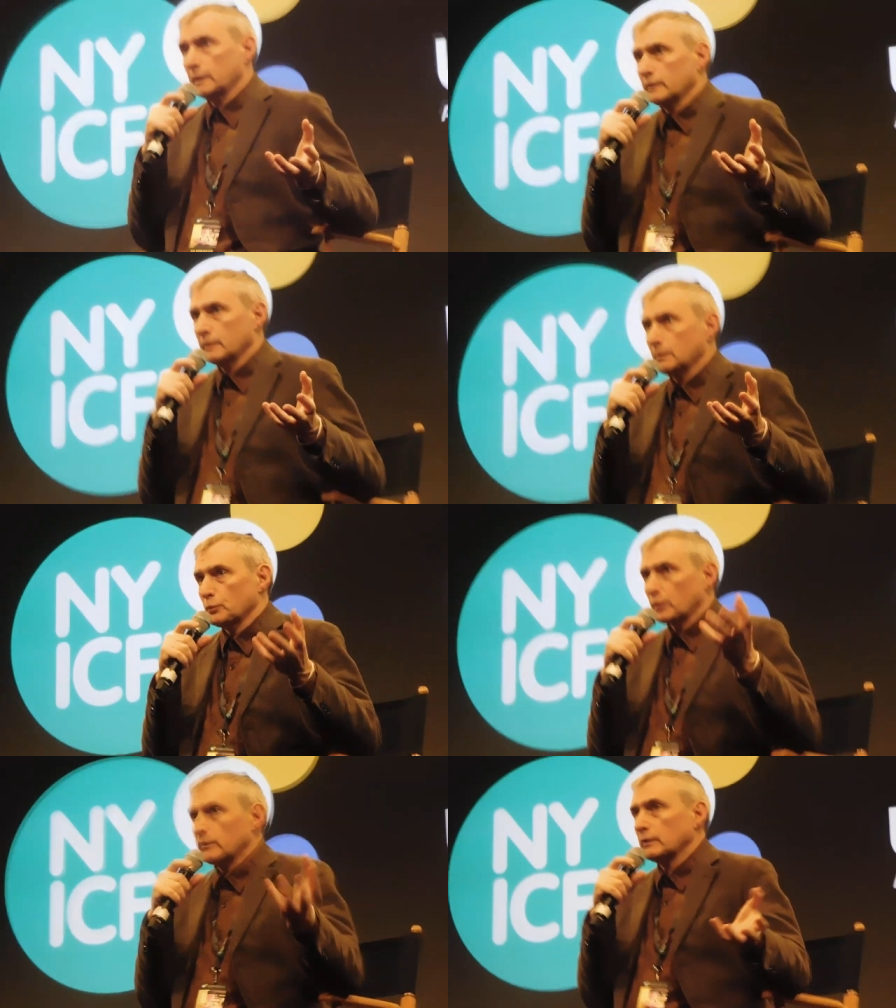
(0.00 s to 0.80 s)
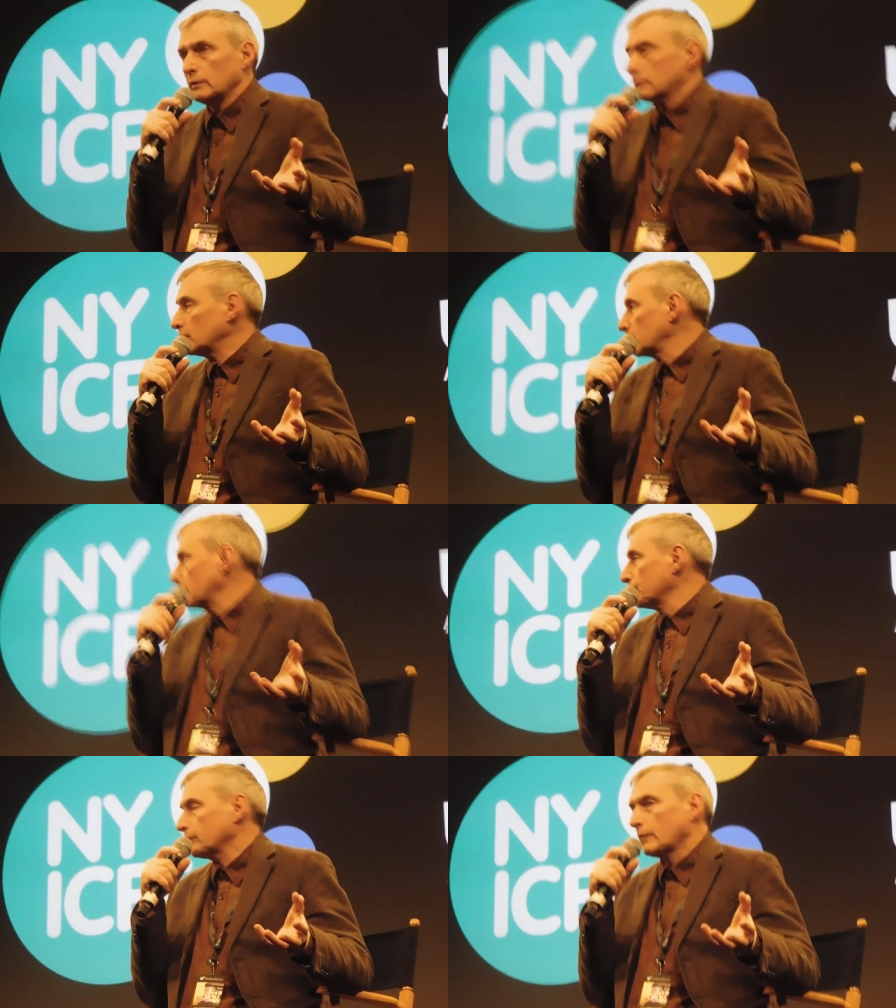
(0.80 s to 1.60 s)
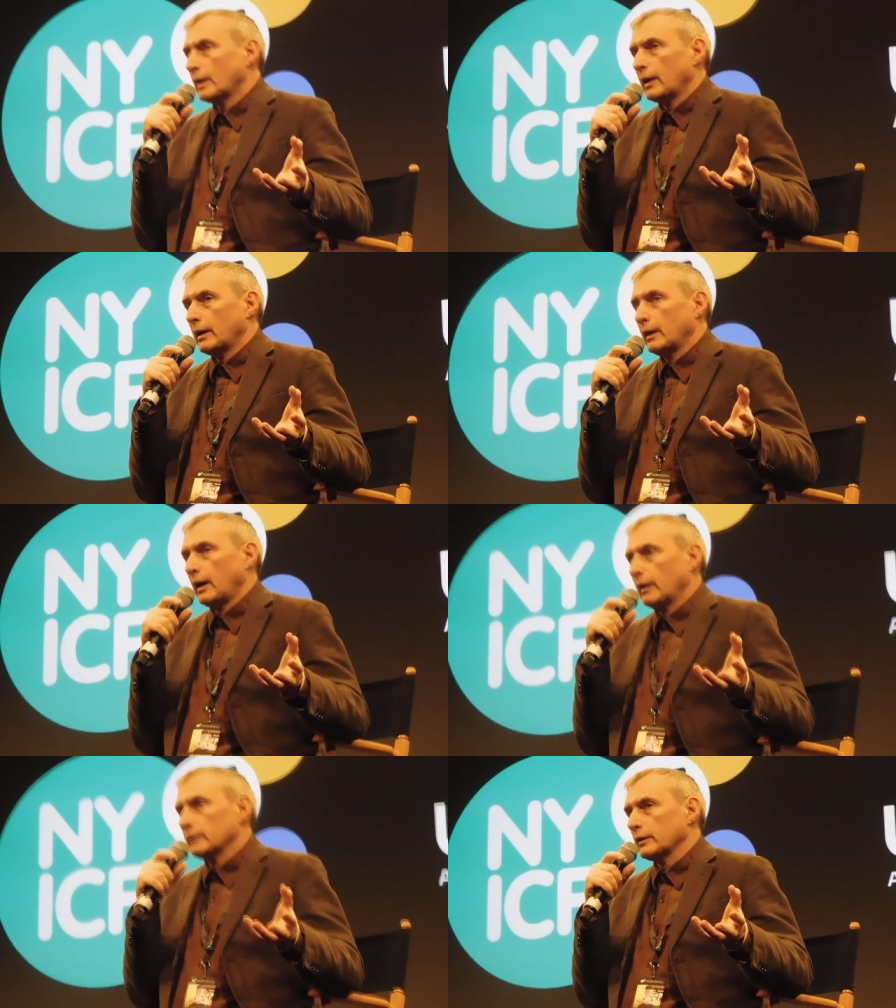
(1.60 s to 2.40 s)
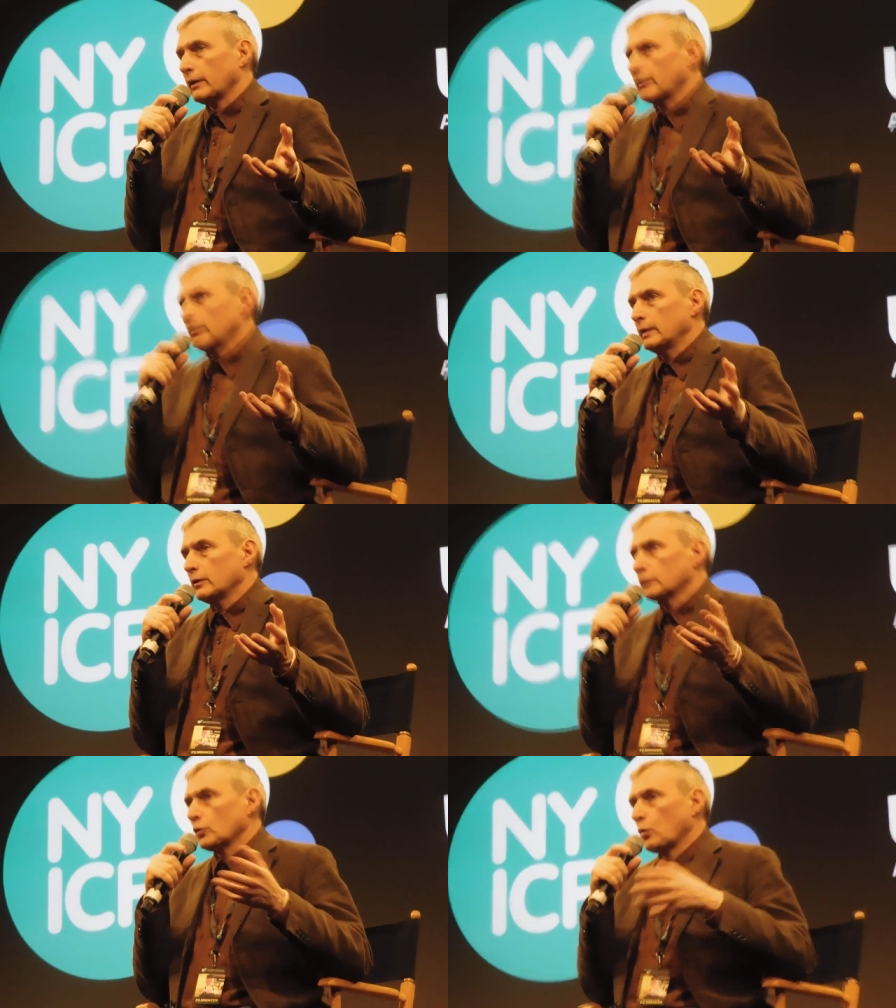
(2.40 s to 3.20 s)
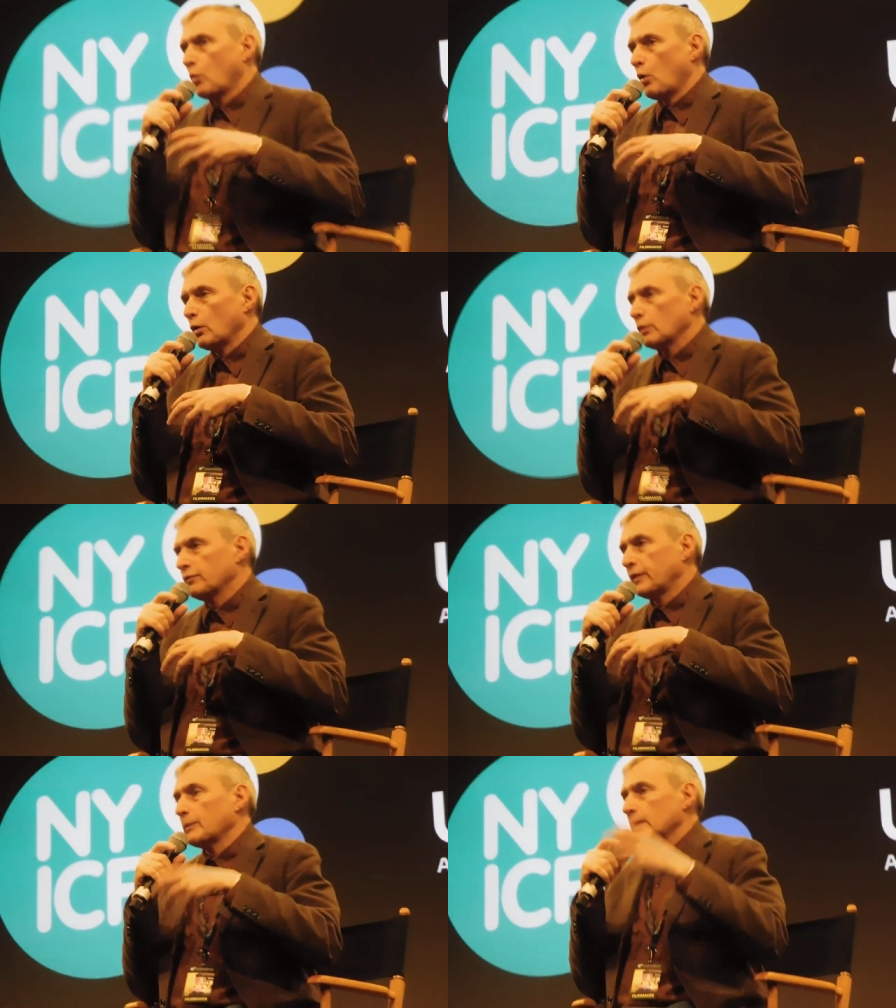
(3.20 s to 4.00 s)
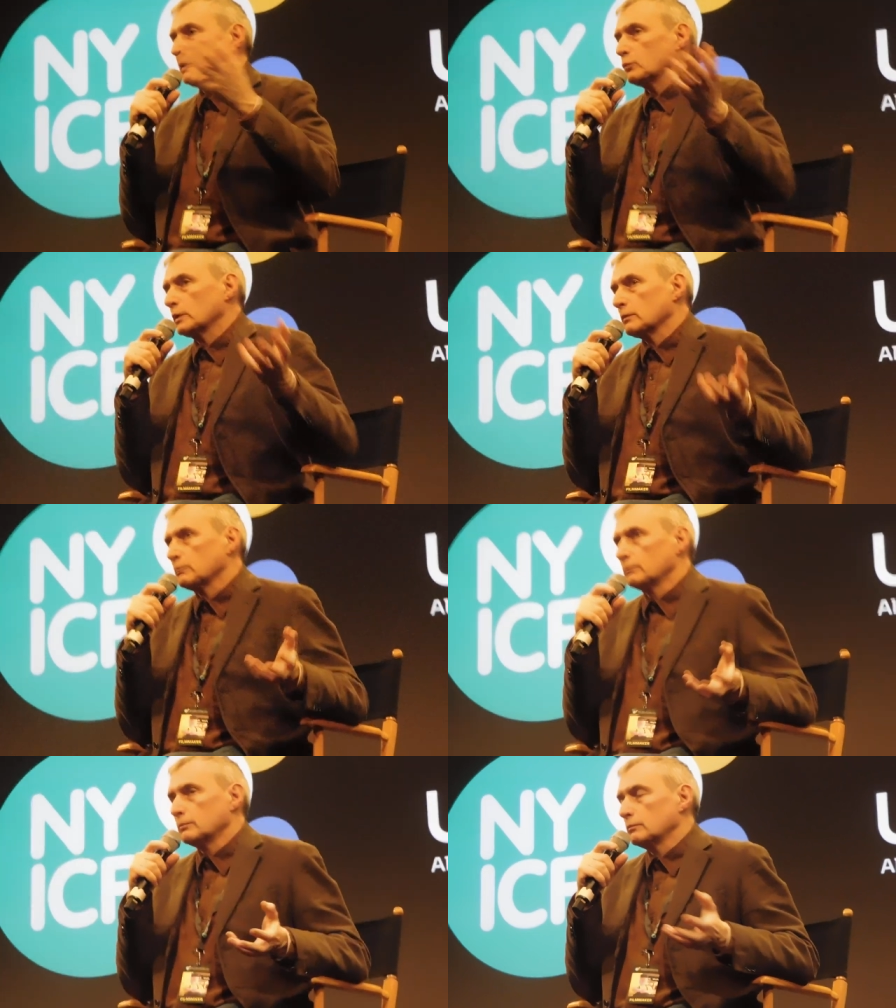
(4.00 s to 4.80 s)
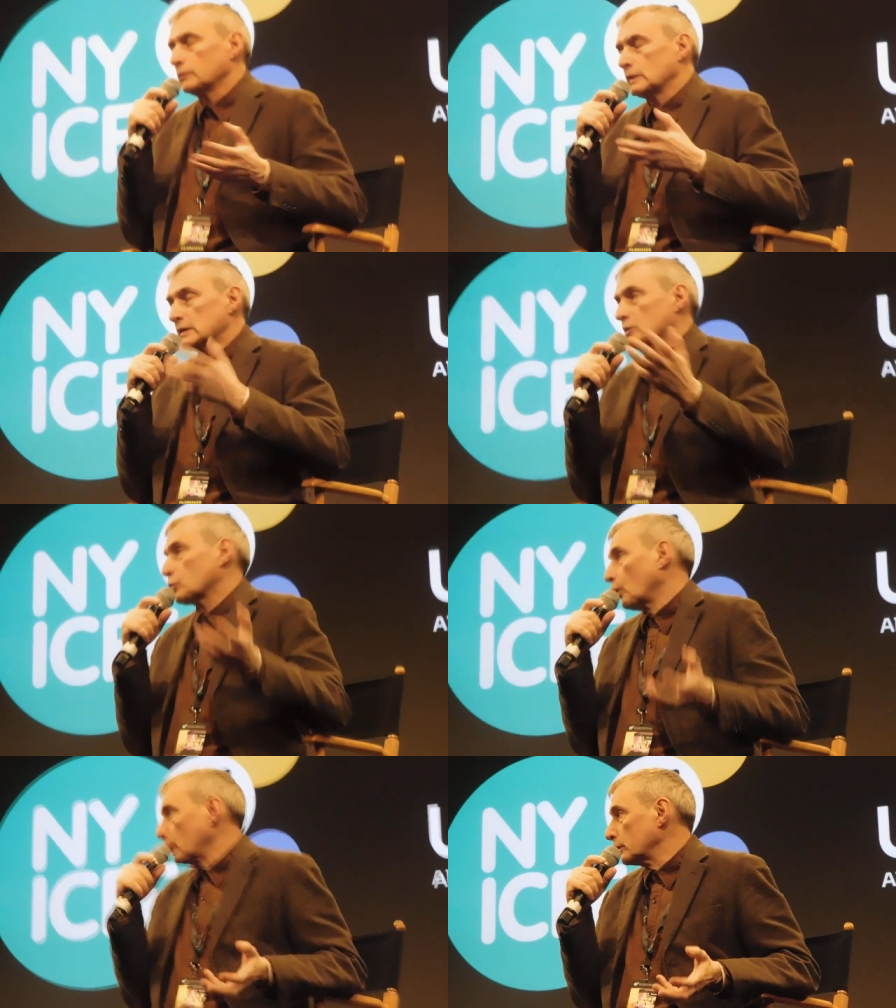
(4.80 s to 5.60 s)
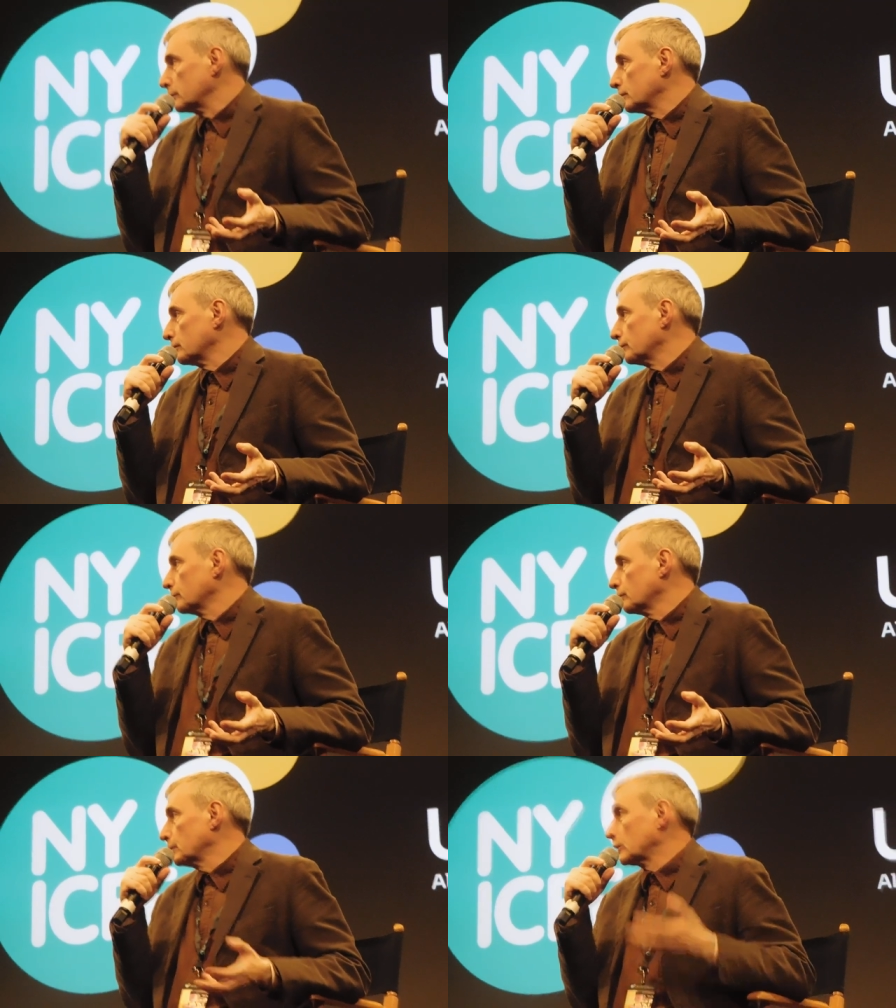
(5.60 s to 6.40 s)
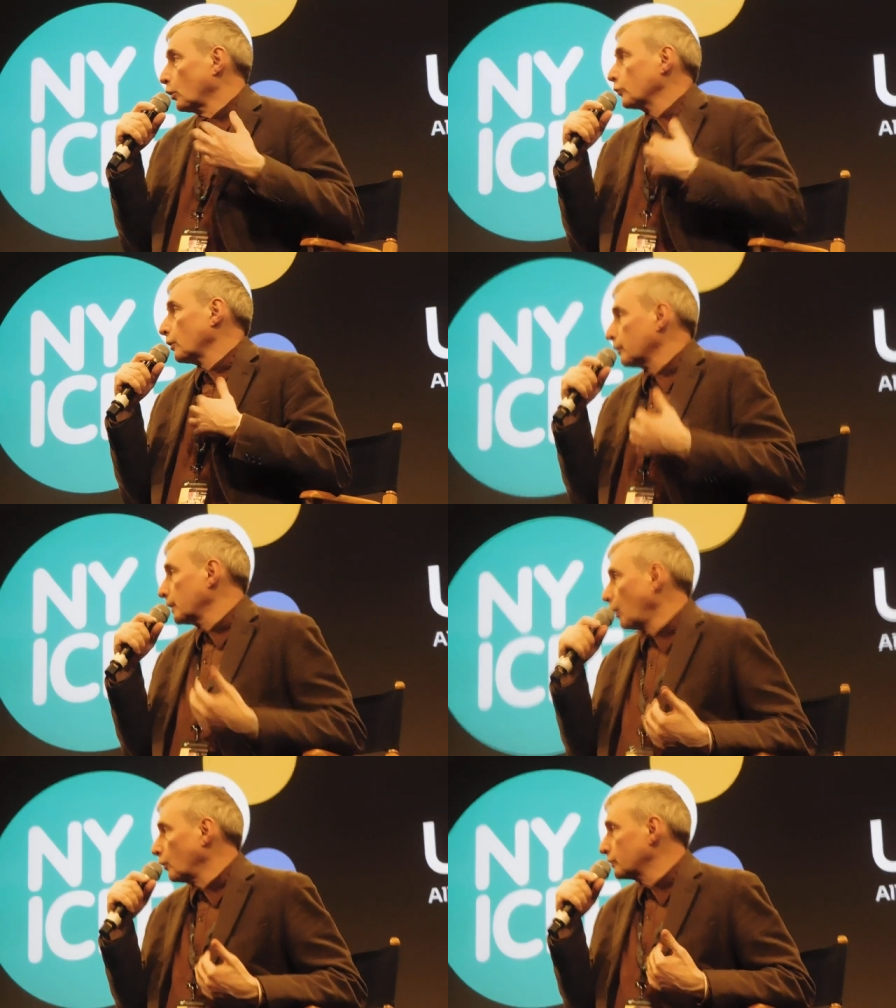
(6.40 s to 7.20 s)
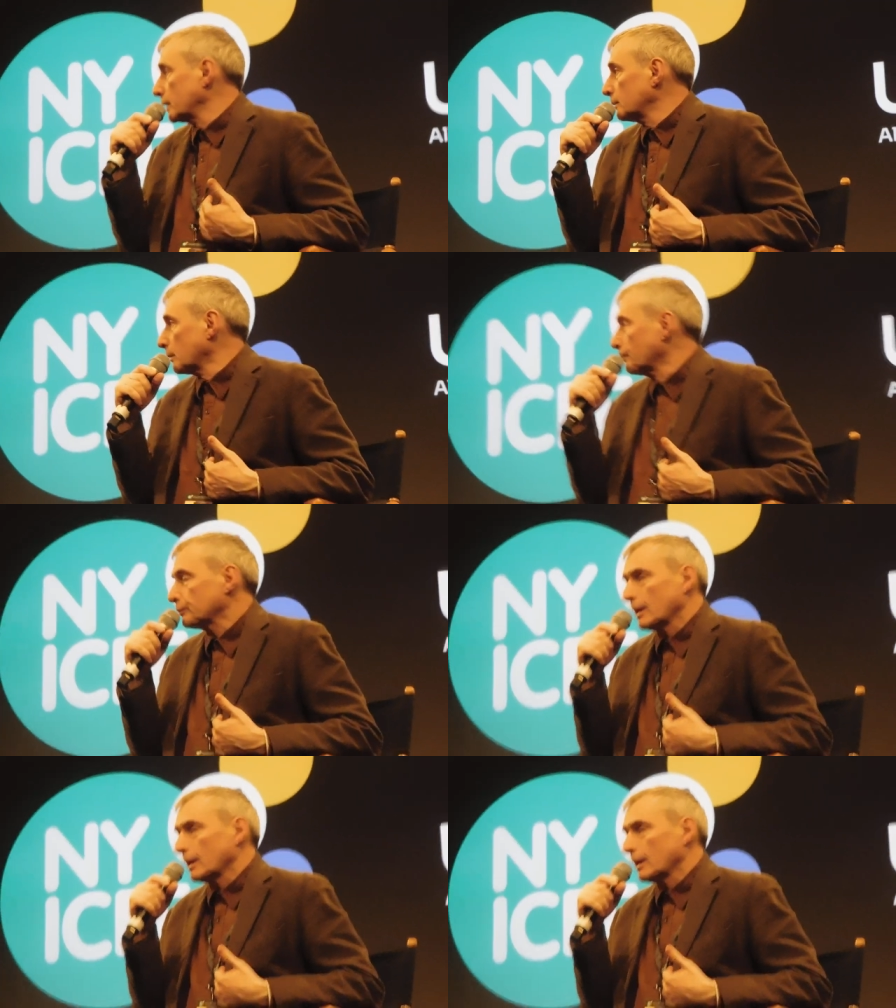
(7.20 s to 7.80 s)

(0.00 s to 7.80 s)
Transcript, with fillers: is in prison and uh, the whole family will destroy because of, of him.